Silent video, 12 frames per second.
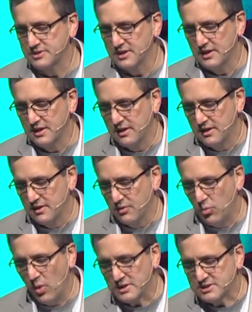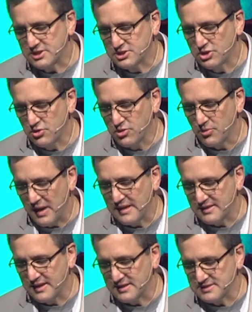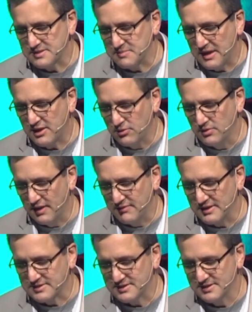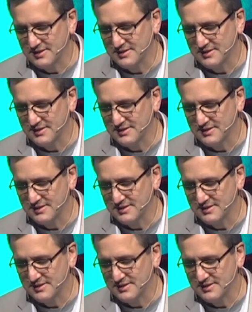want to do the right things to make you love us.